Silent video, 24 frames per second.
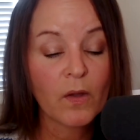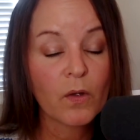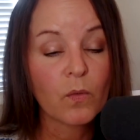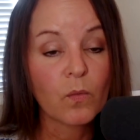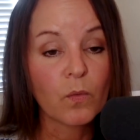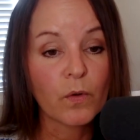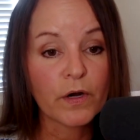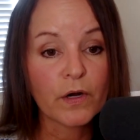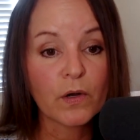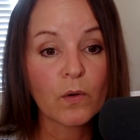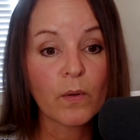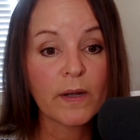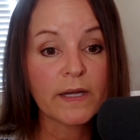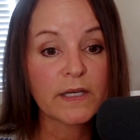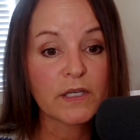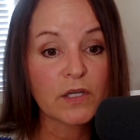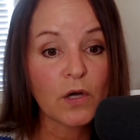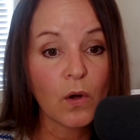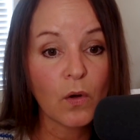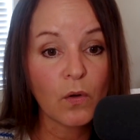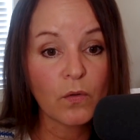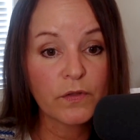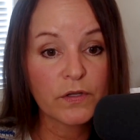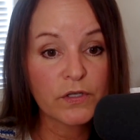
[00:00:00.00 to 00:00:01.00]
We're going to
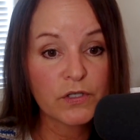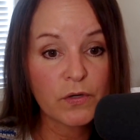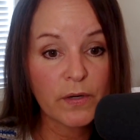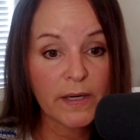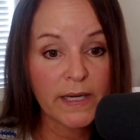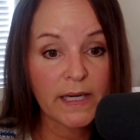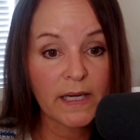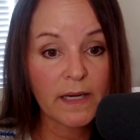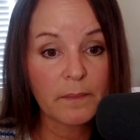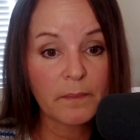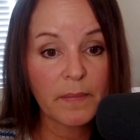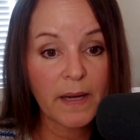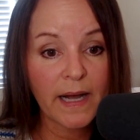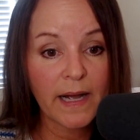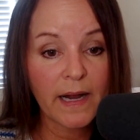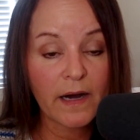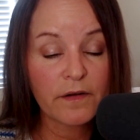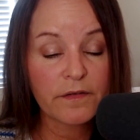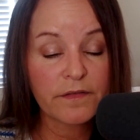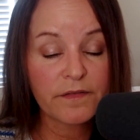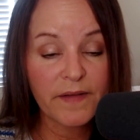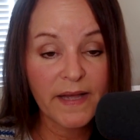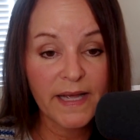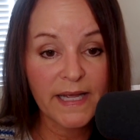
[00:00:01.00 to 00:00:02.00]
hold the train up by our
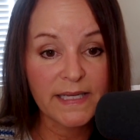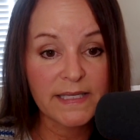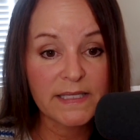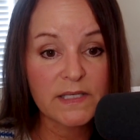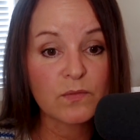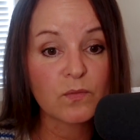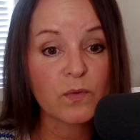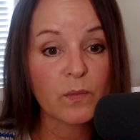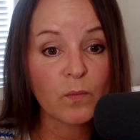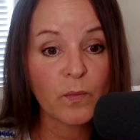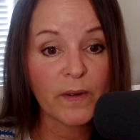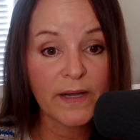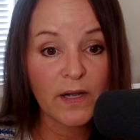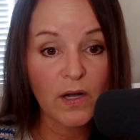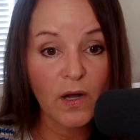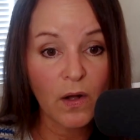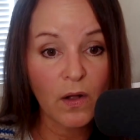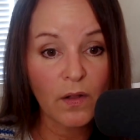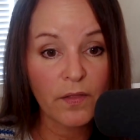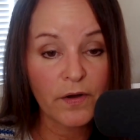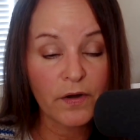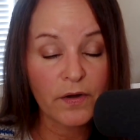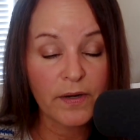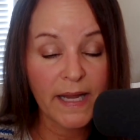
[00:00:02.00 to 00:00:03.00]
face when we
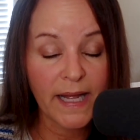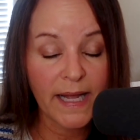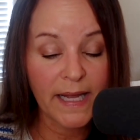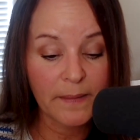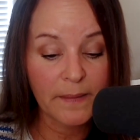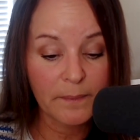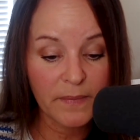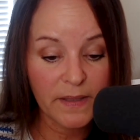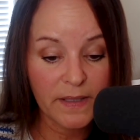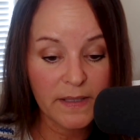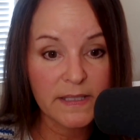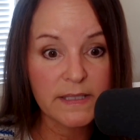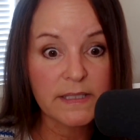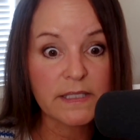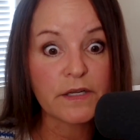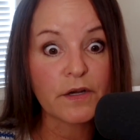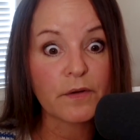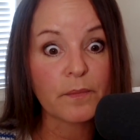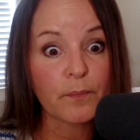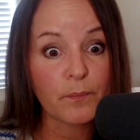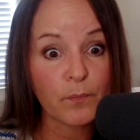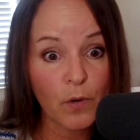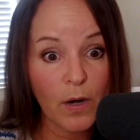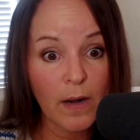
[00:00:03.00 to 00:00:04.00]
call their name, because
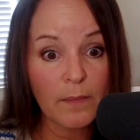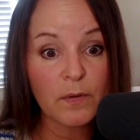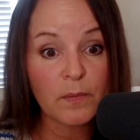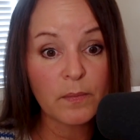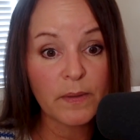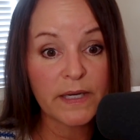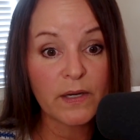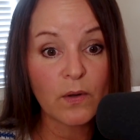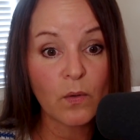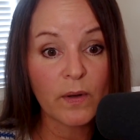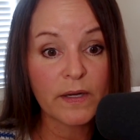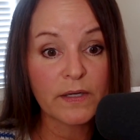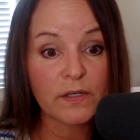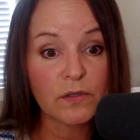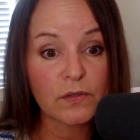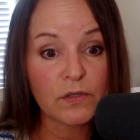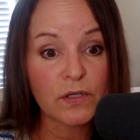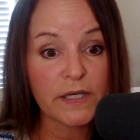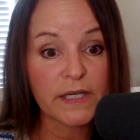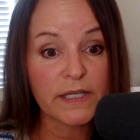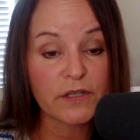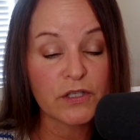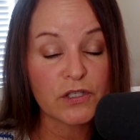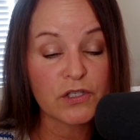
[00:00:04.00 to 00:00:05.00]
they're probably going to
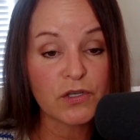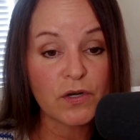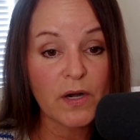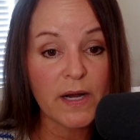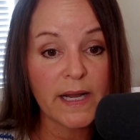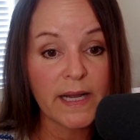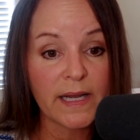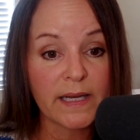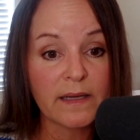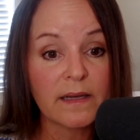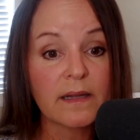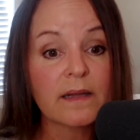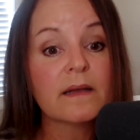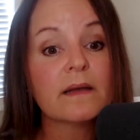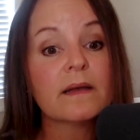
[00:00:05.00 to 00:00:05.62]
look at the train,